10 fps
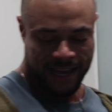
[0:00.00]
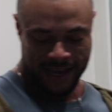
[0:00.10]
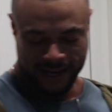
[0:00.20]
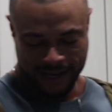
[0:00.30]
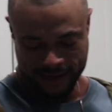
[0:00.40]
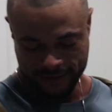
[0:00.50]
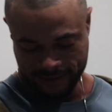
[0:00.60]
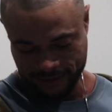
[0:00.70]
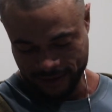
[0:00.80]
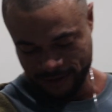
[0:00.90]
It
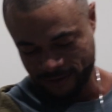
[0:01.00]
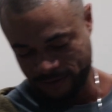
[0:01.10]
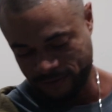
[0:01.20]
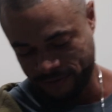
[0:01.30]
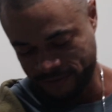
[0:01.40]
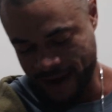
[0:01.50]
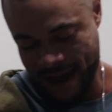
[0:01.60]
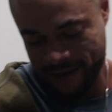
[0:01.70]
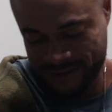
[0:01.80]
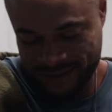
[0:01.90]
is
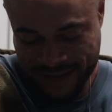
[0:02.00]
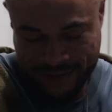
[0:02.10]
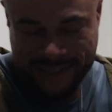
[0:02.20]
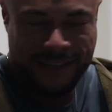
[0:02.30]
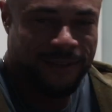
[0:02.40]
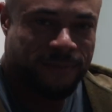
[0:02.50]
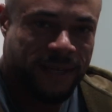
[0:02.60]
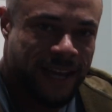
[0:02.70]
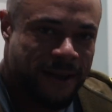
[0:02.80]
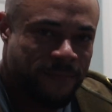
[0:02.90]
5.17
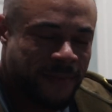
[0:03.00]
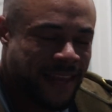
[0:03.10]
p.m.